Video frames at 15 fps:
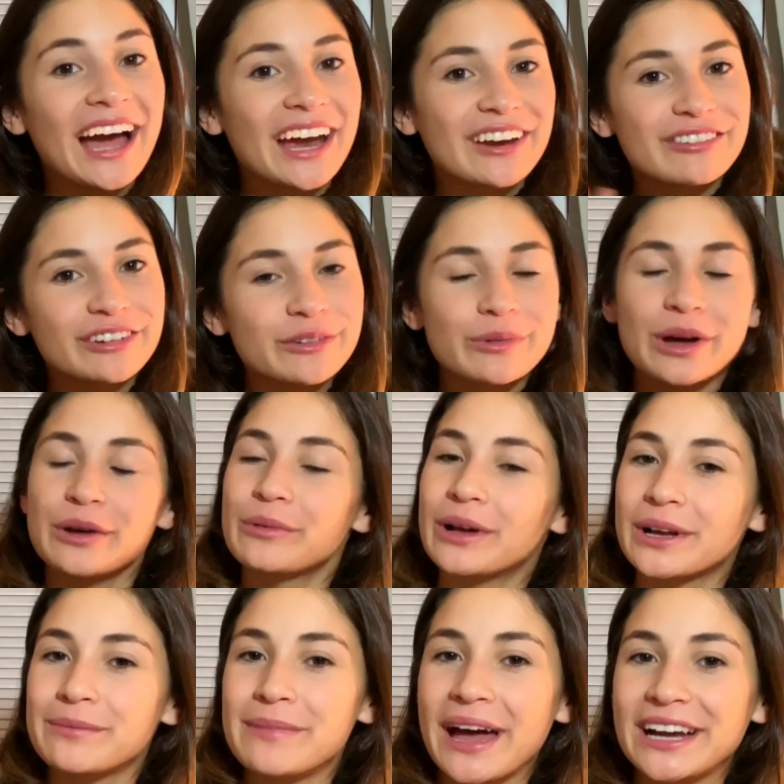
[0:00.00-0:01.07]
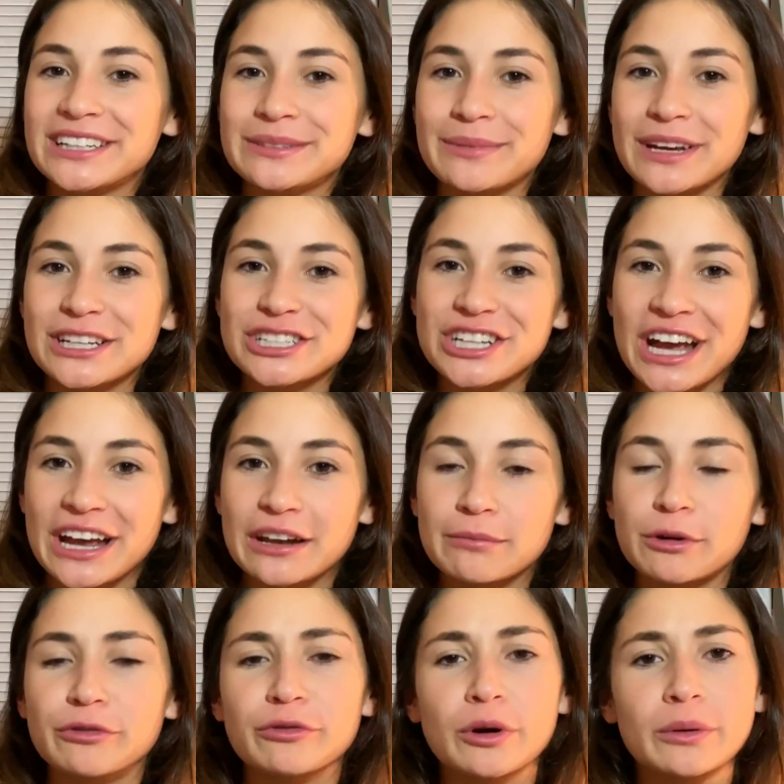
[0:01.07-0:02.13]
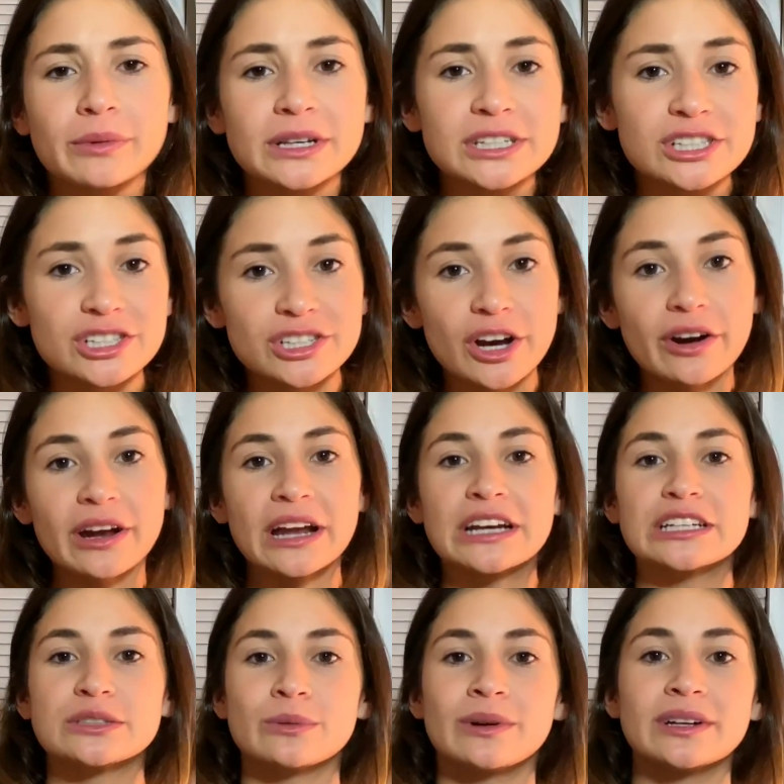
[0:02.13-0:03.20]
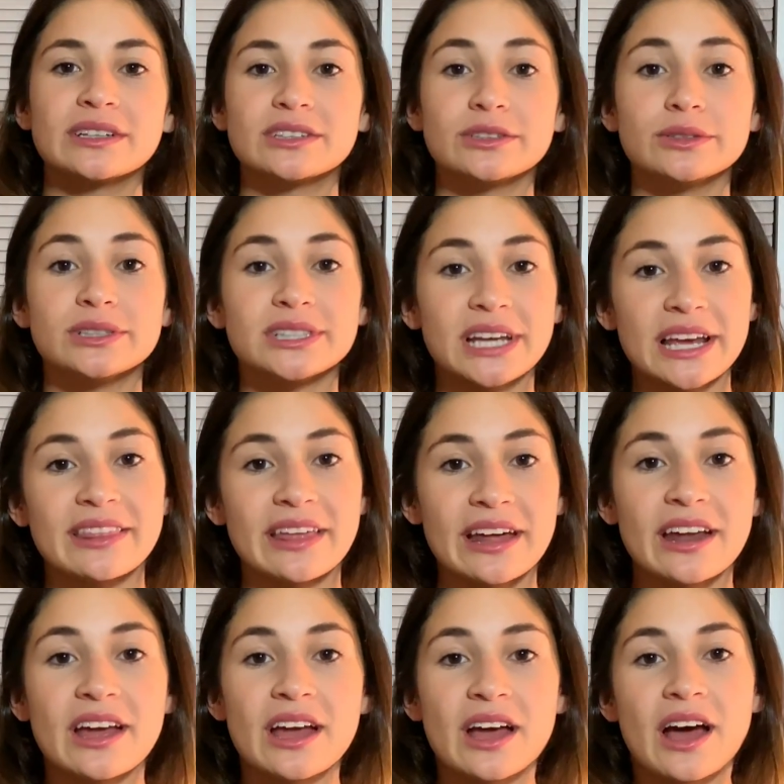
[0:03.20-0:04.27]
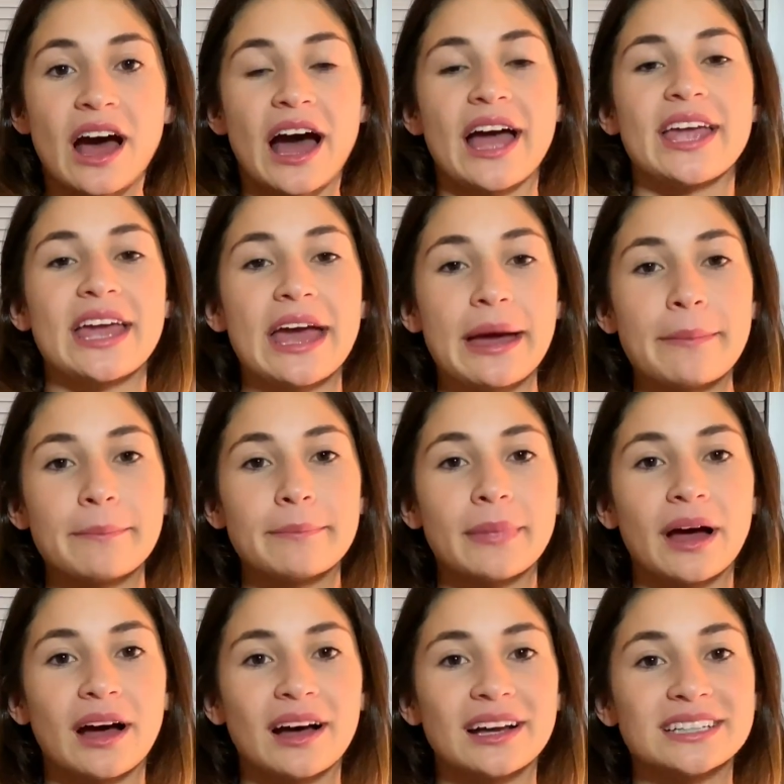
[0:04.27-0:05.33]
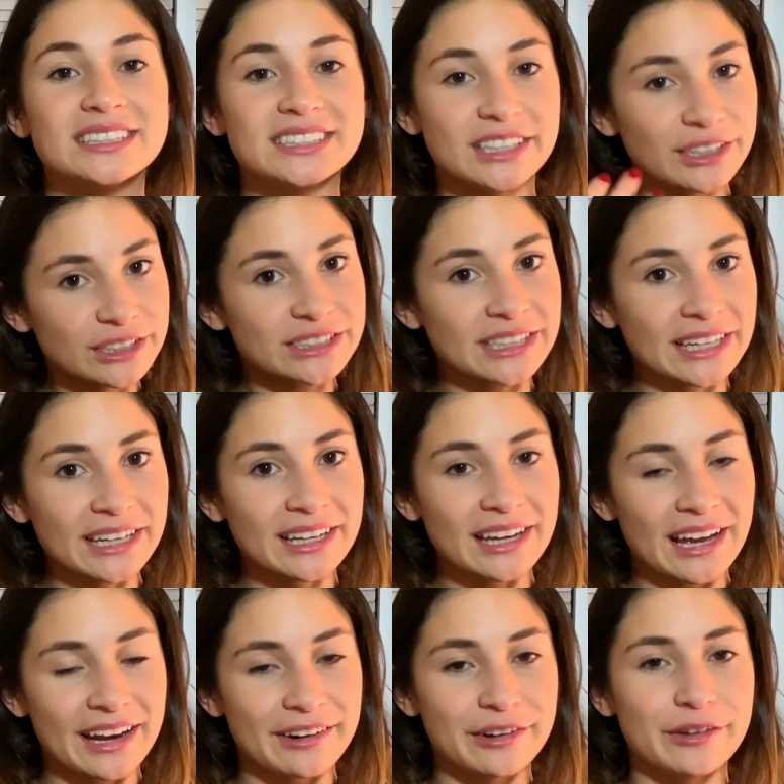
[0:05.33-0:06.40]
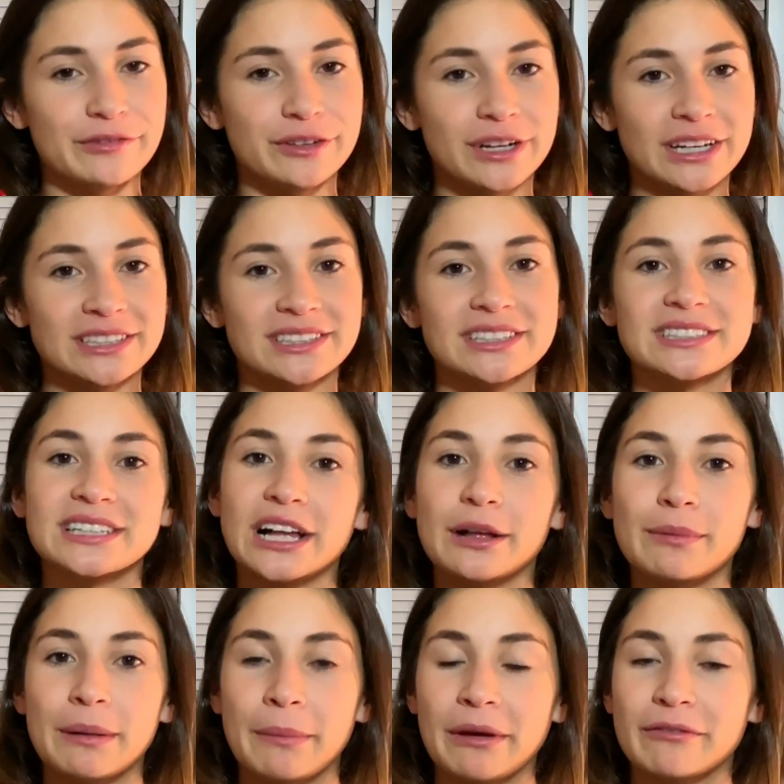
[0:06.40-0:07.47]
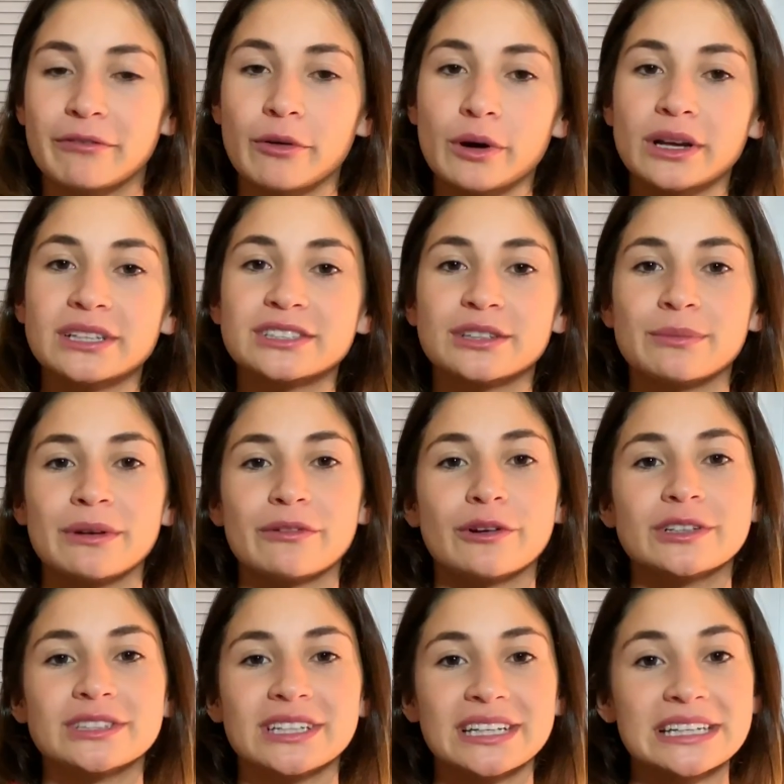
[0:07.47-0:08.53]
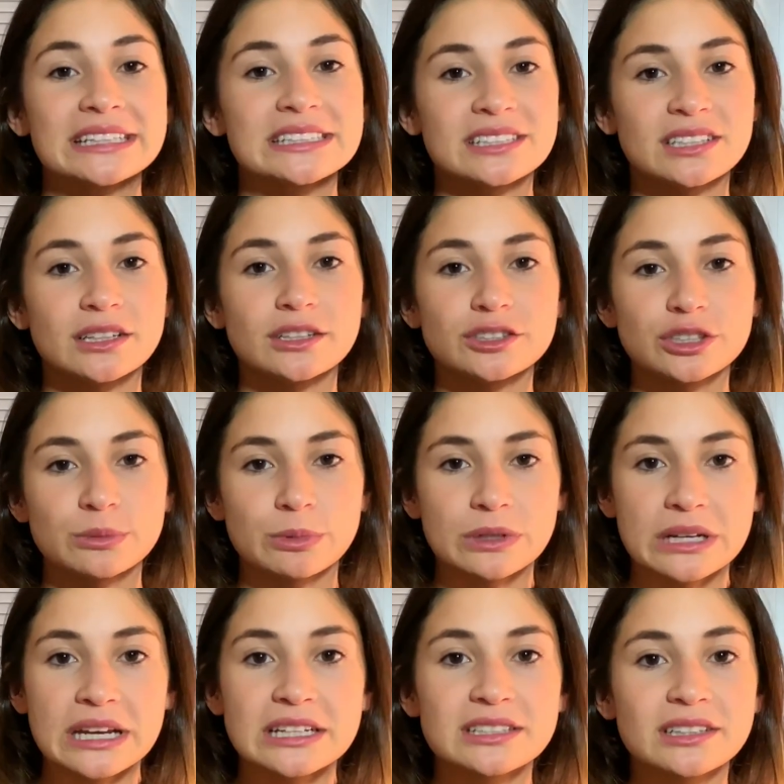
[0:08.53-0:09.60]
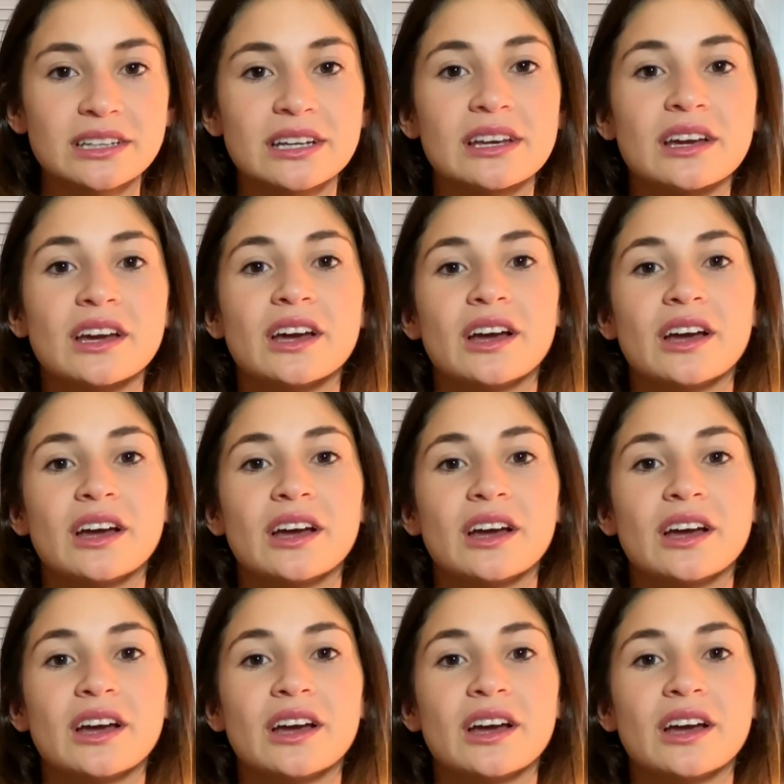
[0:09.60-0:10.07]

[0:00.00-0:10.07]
Hi everyone, welcome back to my channel. Before we start, I just want to say that I am still sick. I don't know if you guys can tell by my voice, so my voice is still super nasally.